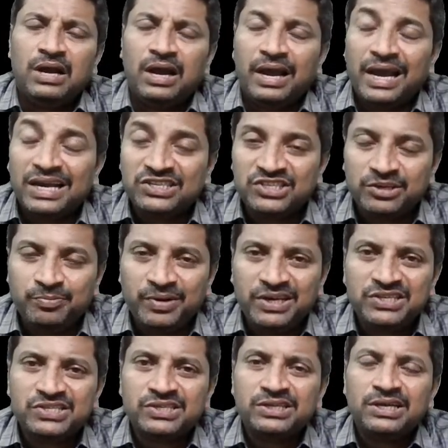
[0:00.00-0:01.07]
Acid
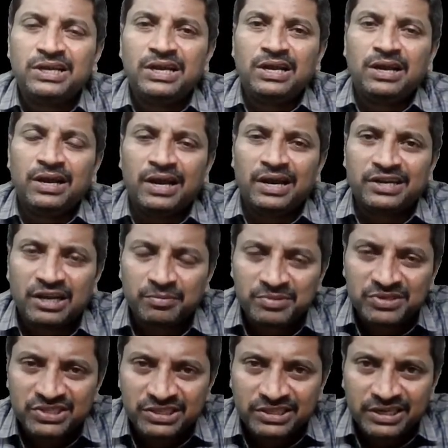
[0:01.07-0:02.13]
means
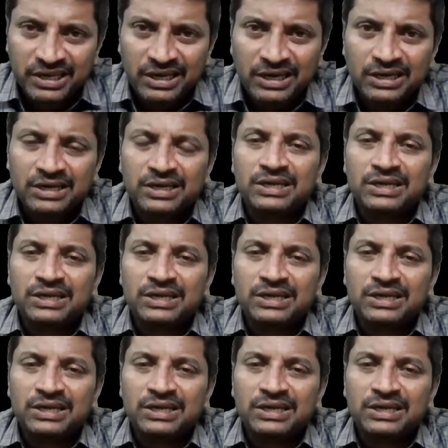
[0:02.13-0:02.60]
atomicity,